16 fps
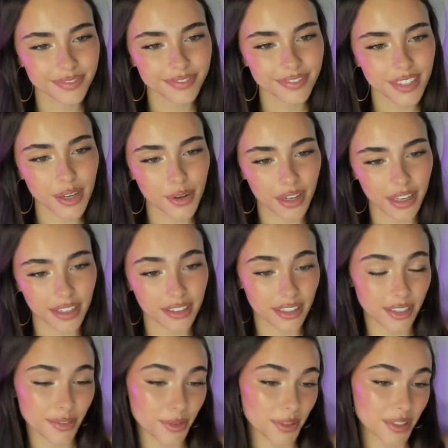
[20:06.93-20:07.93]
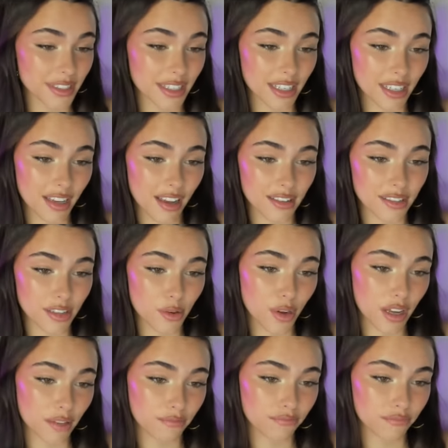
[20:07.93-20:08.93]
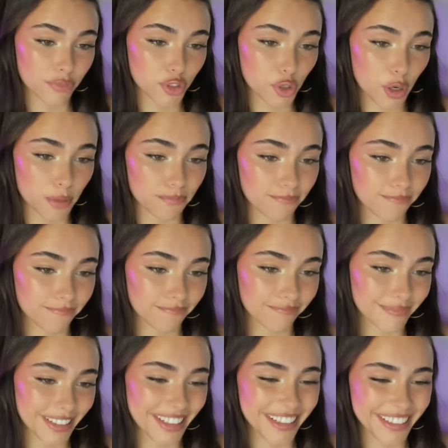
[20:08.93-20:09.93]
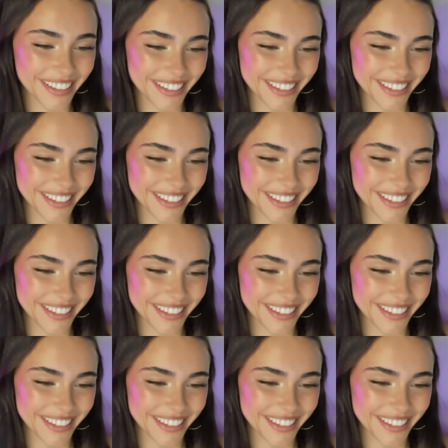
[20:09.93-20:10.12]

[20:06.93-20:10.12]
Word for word: Okay, everyone is saying yes. Okay, sure.